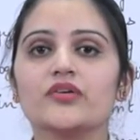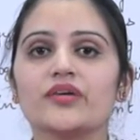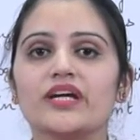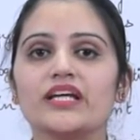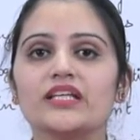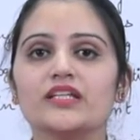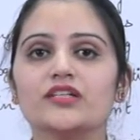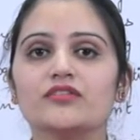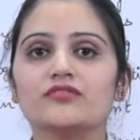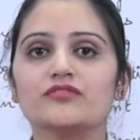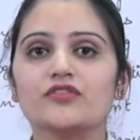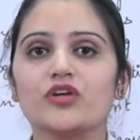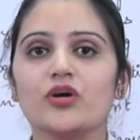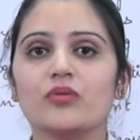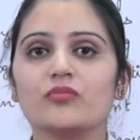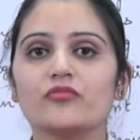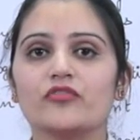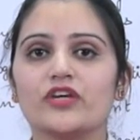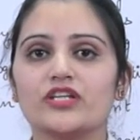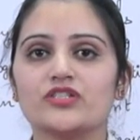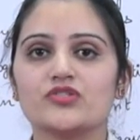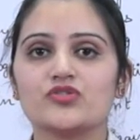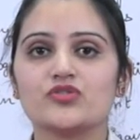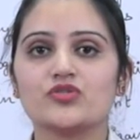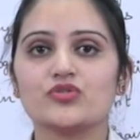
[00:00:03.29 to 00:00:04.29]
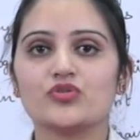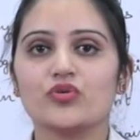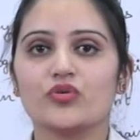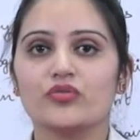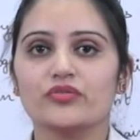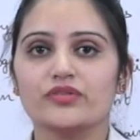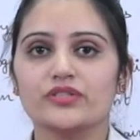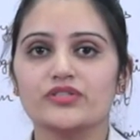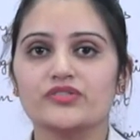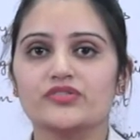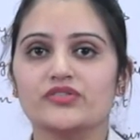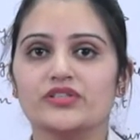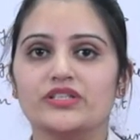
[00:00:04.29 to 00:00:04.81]
trainer from Western
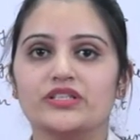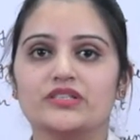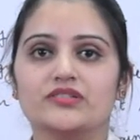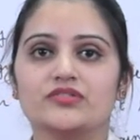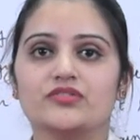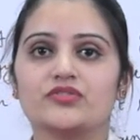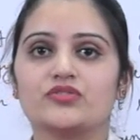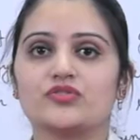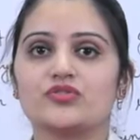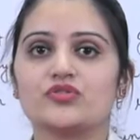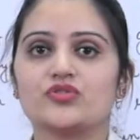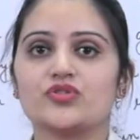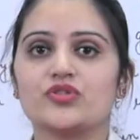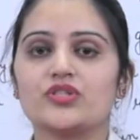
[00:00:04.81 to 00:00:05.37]
Overseas.